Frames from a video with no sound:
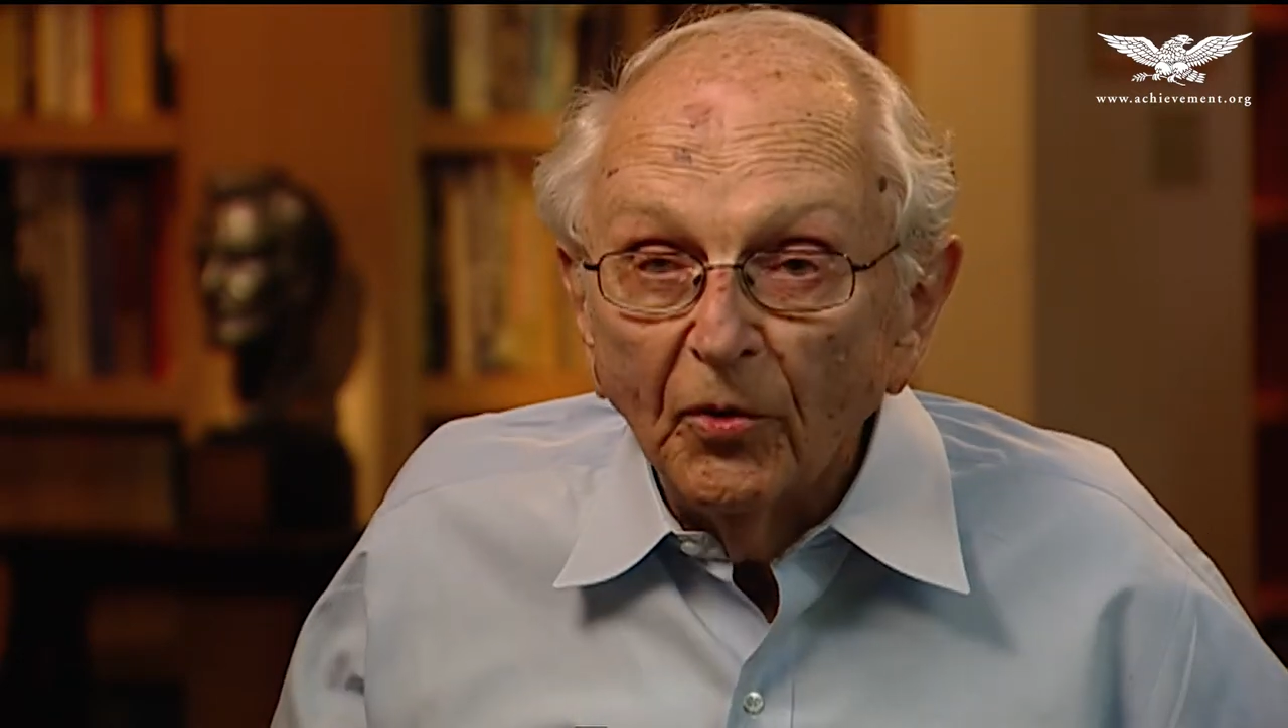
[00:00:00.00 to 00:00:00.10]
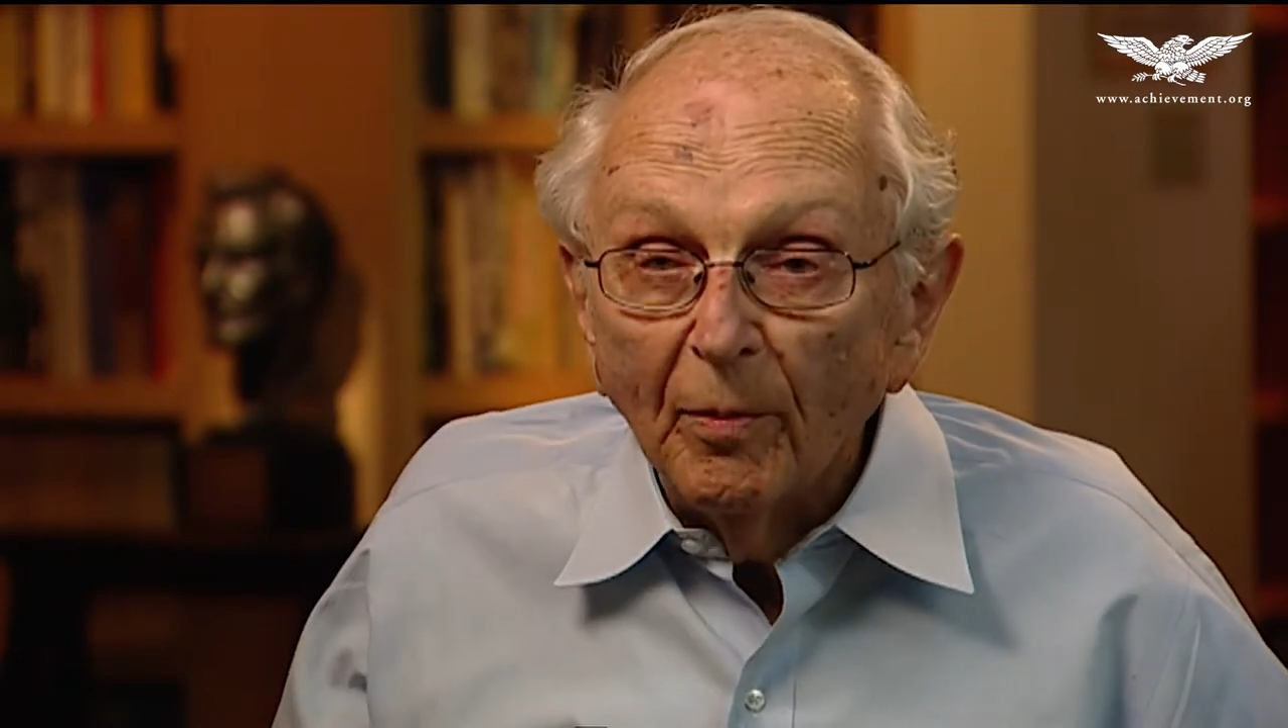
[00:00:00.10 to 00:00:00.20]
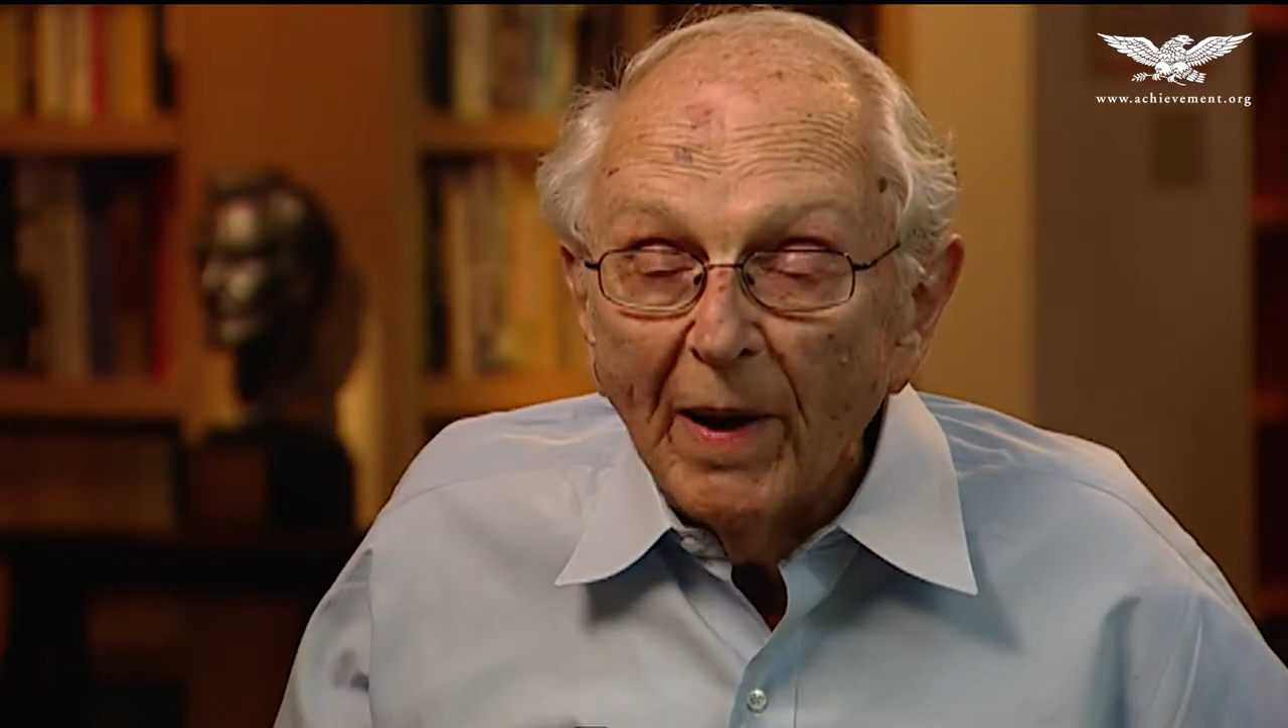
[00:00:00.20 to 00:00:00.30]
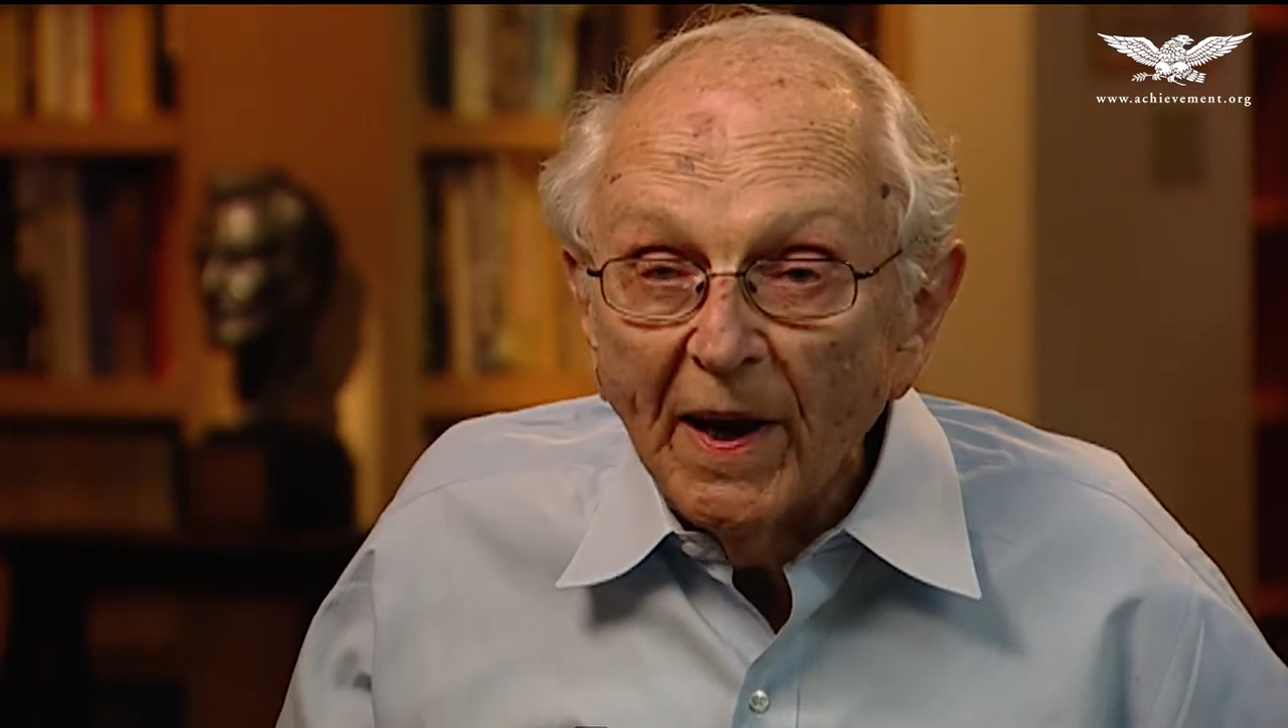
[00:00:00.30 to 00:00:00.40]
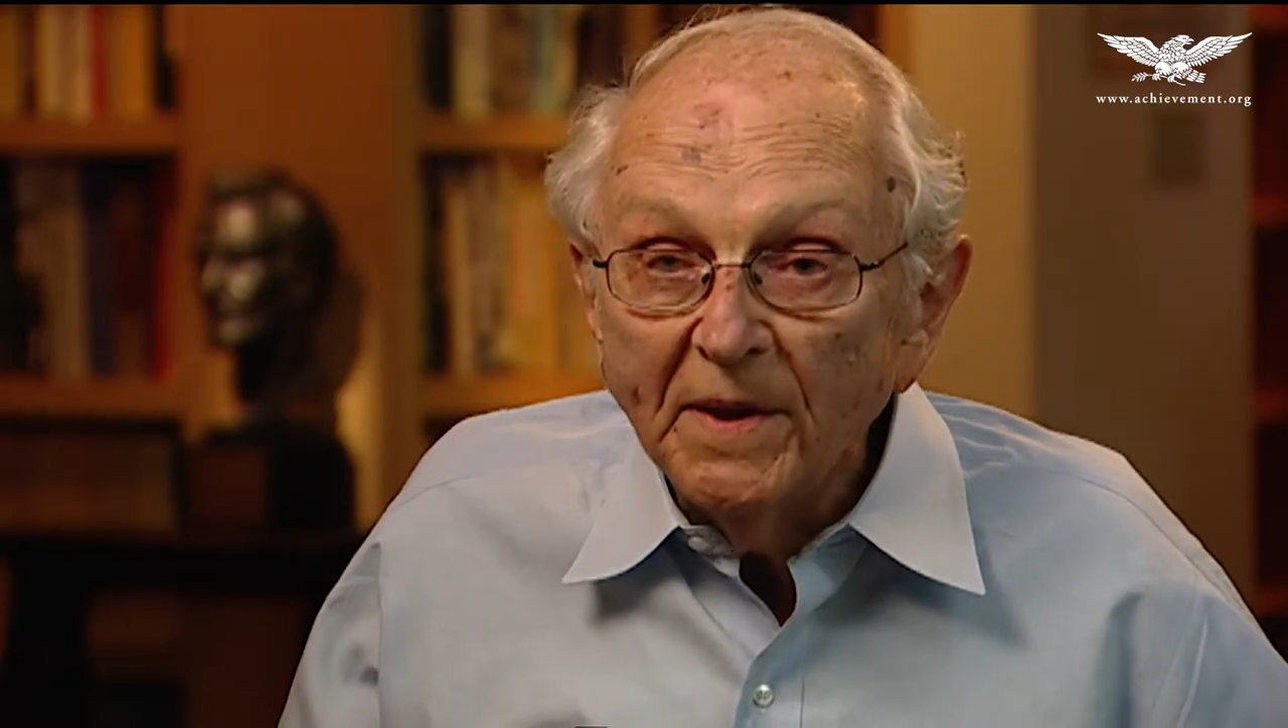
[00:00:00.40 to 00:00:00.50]

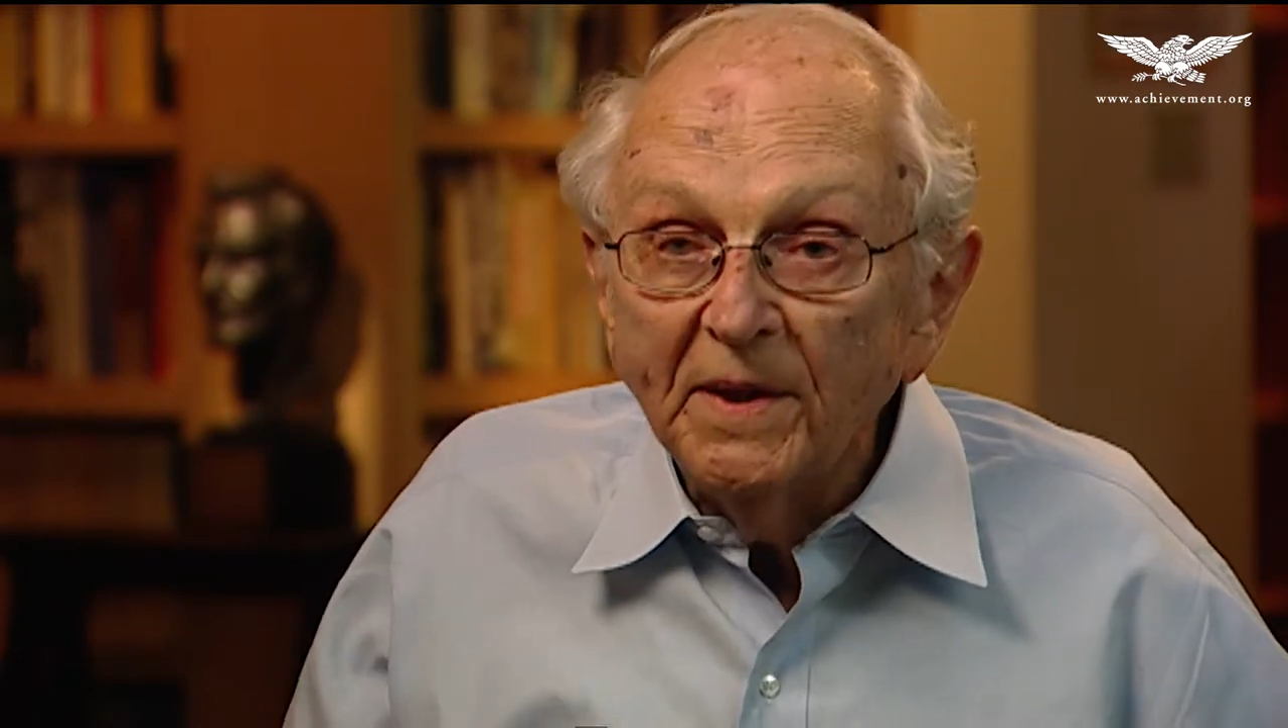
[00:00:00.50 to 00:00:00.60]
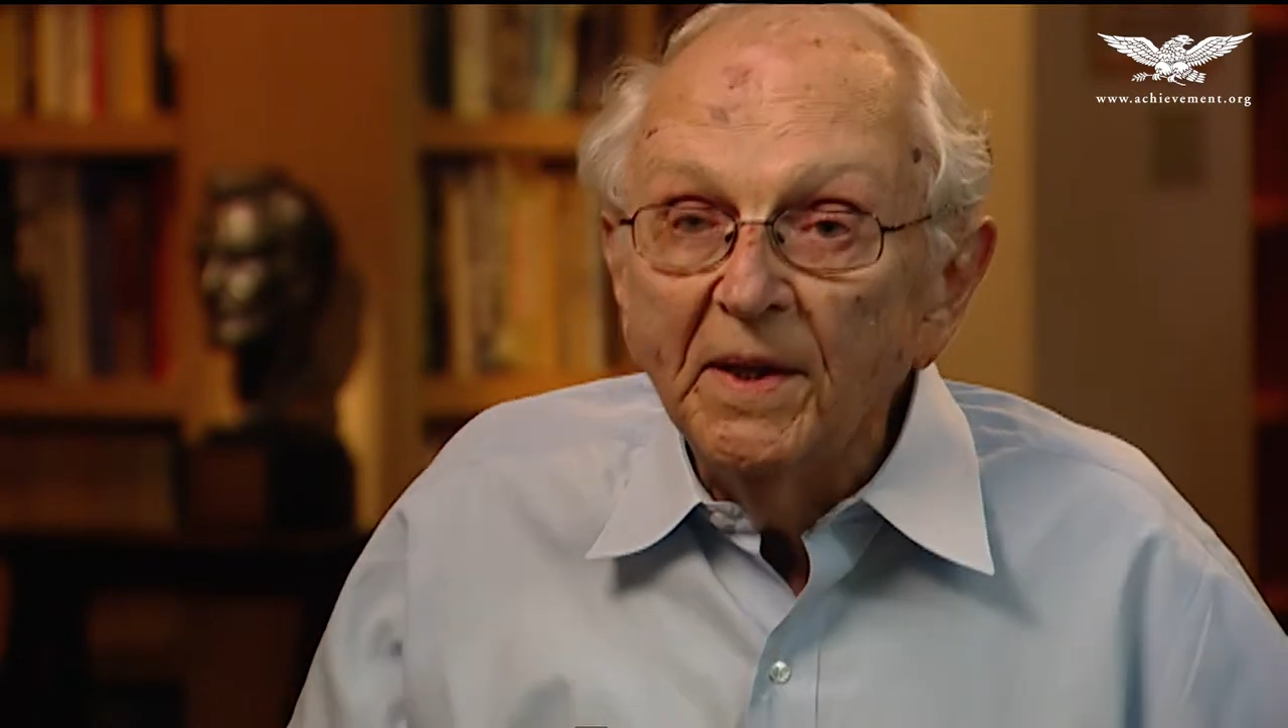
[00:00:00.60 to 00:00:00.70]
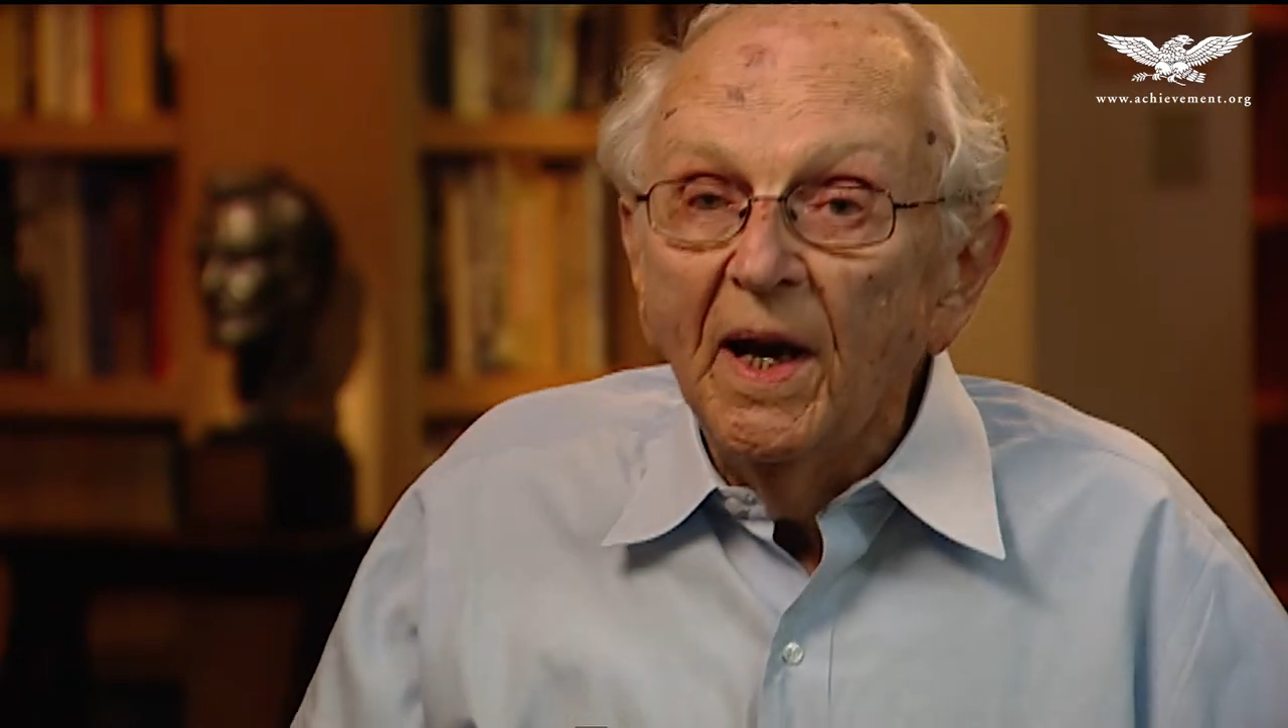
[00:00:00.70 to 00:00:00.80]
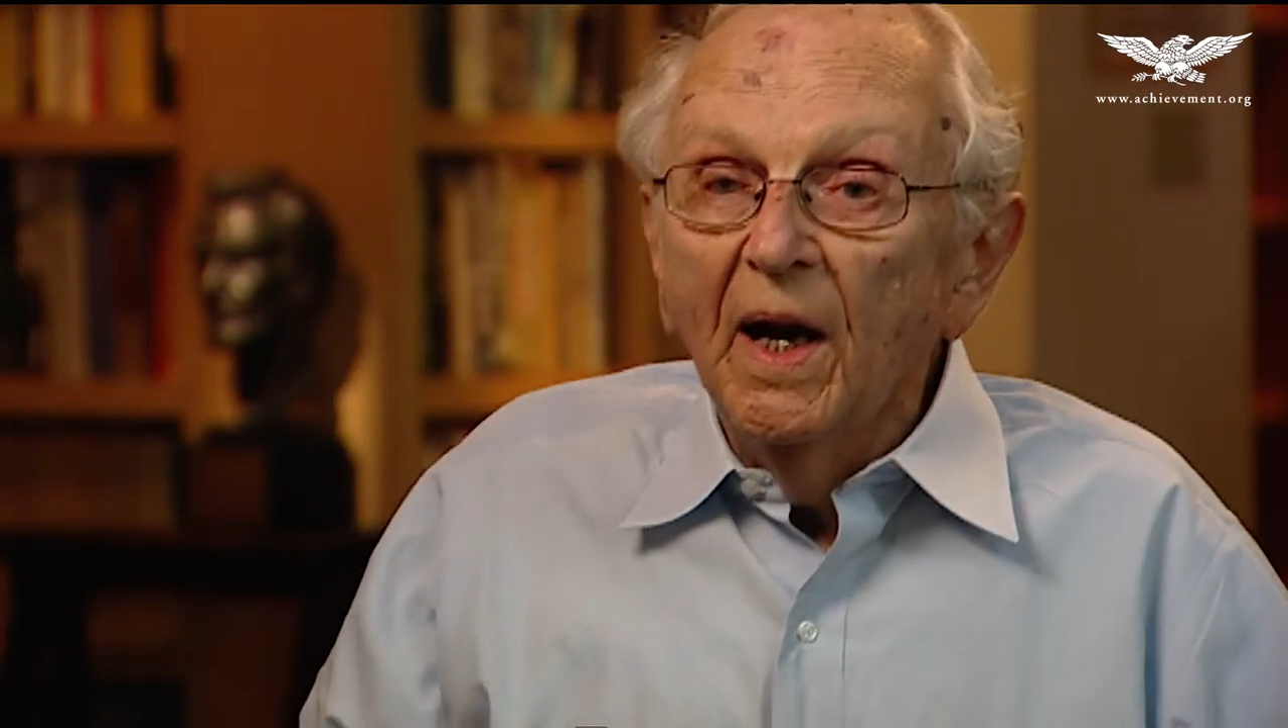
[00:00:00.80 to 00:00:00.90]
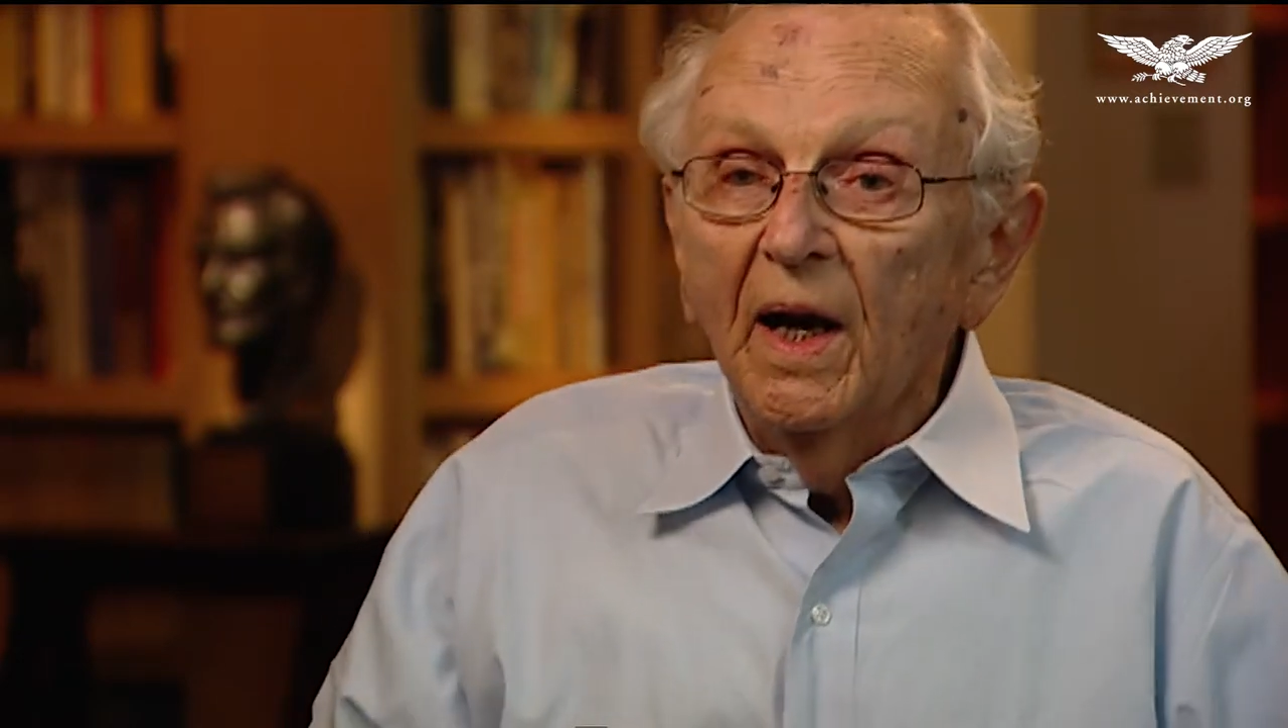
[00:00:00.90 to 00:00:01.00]
reminded